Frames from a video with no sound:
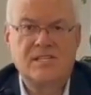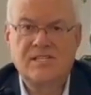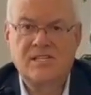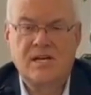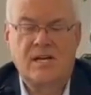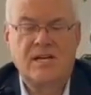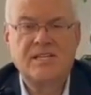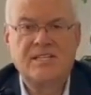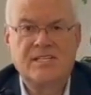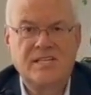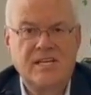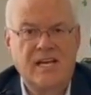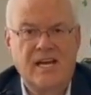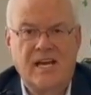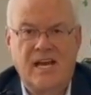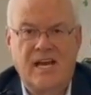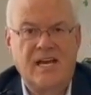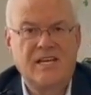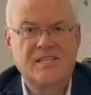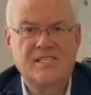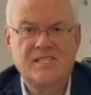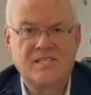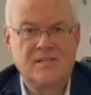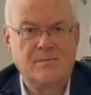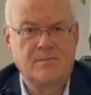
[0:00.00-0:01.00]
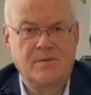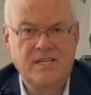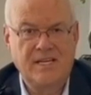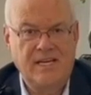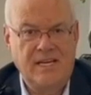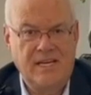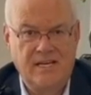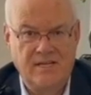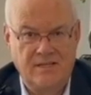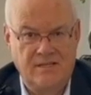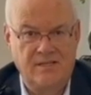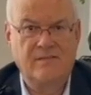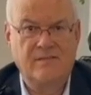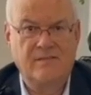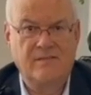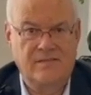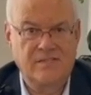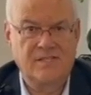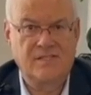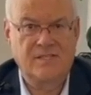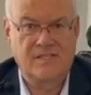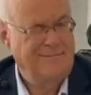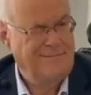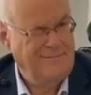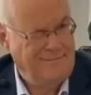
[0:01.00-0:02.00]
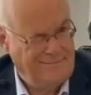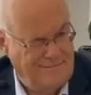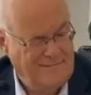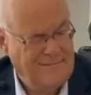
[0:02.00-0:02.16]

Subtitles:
idea has to be innovative.